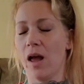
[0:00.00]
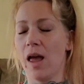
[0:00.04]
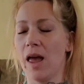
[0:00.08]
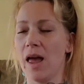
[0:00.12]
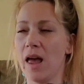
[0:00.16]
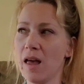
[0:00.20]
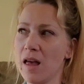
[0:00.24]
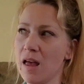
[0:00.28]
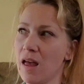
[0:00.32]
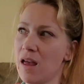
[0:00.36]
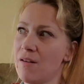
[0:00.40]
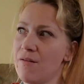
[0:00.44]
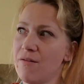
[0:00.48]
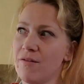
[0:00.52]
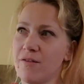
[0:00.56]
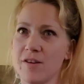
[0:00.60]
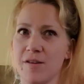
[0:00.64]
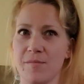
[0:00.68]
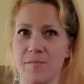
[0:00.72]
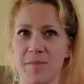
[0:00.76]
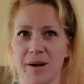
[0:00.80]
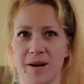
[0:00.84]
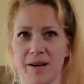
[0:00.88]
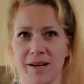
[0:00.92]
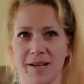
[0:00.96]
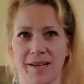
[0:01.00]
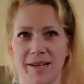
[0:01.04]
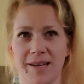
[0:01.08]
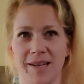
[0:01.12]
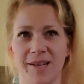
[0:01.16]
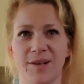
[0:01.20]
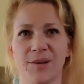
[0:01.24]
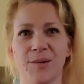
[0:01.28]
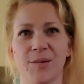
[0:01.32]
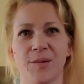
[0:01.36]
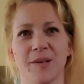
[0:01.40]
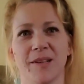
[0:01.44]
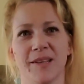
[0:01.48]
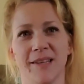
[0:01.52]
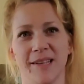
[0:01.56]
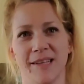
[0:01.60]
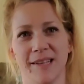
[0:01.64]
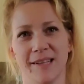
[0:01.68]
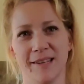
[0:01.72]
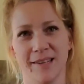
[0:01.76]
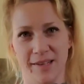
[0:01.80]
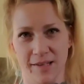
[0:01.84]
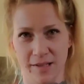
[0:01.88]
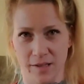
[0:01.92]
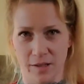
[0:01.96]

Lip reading: everybody equally.